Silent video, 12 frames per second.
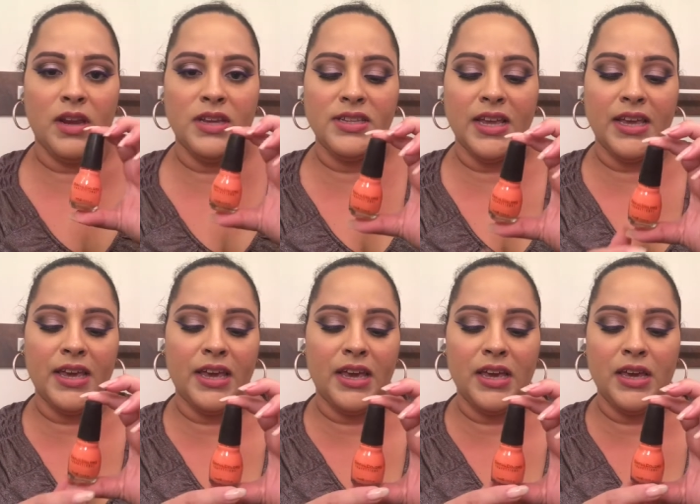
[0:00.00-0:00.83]
it's like
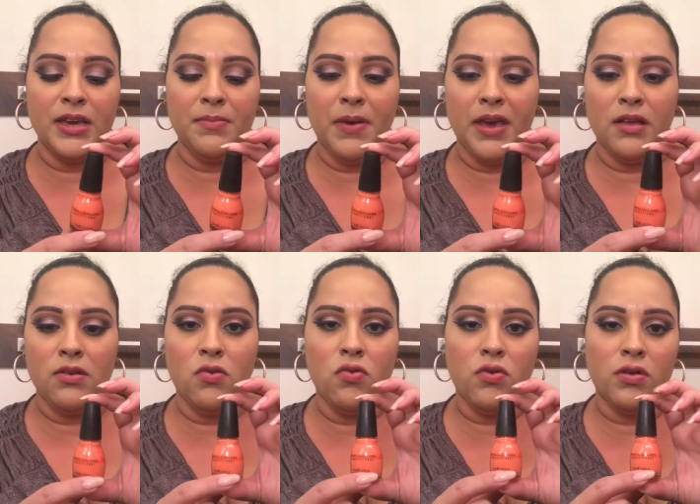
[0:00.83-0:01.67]
a pale
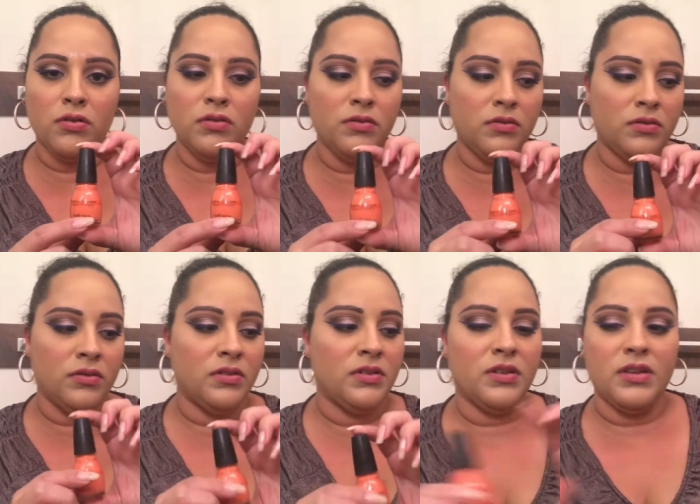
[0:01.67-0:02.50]
coral.
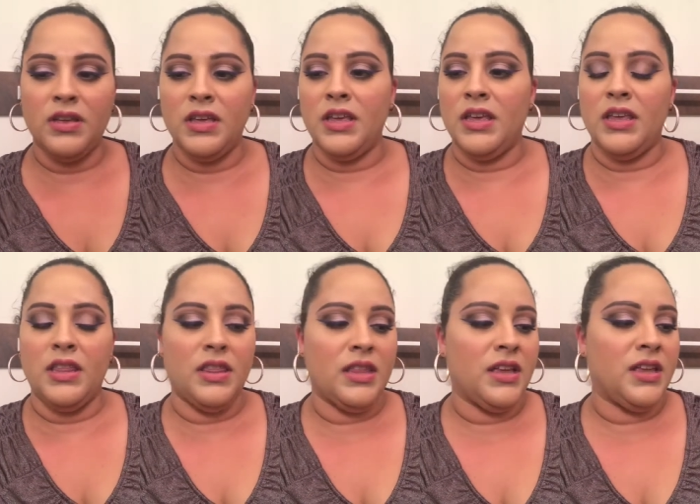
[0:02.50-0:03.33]

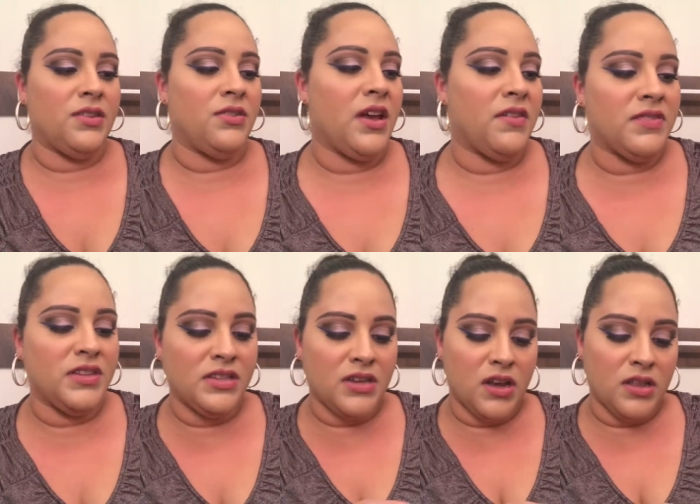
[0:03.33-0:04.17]
Then you have
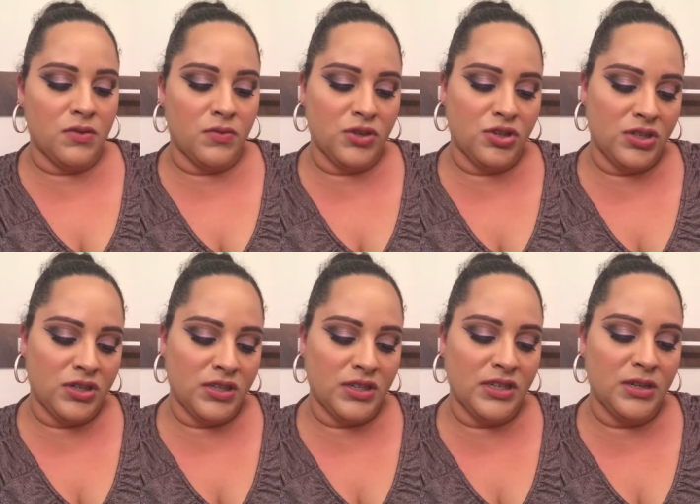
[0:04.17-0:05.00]
this color, which
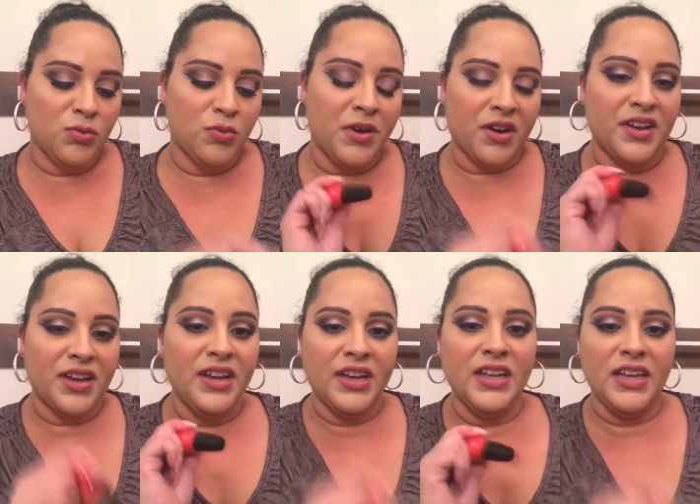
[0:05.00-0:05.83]
is
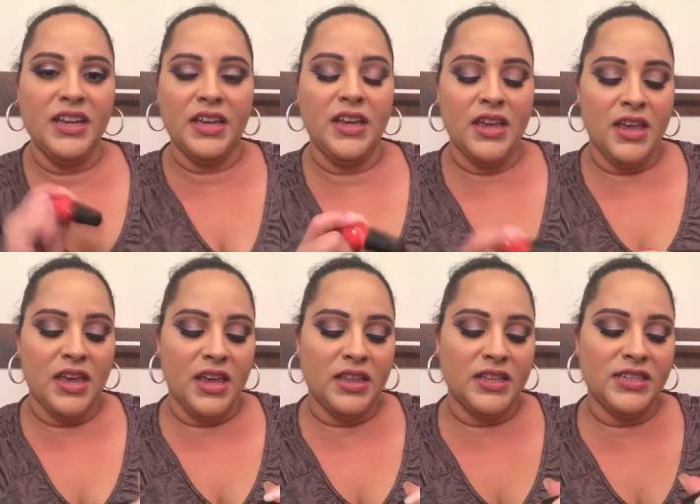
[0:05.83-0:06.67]
Thimbleberry.
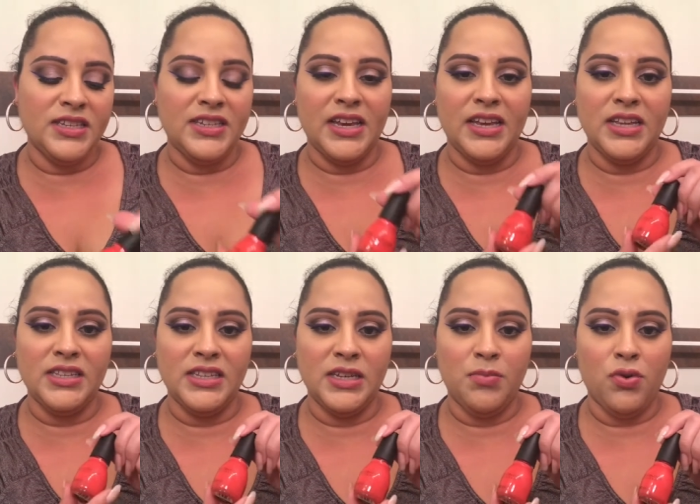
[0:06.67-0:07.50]
This is a
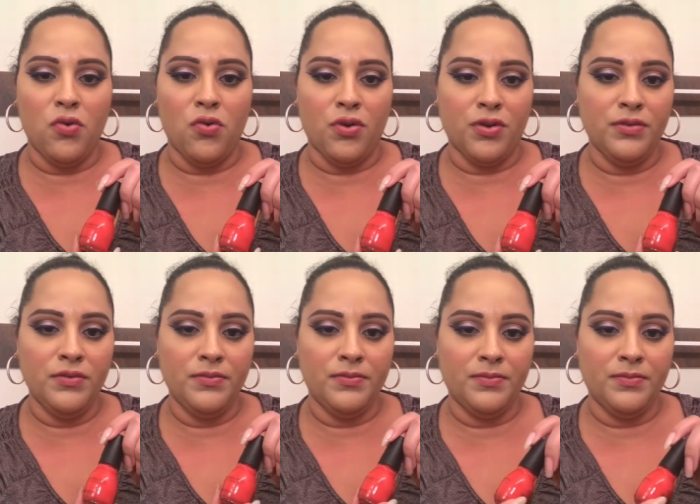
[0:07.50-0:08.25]
deep coral.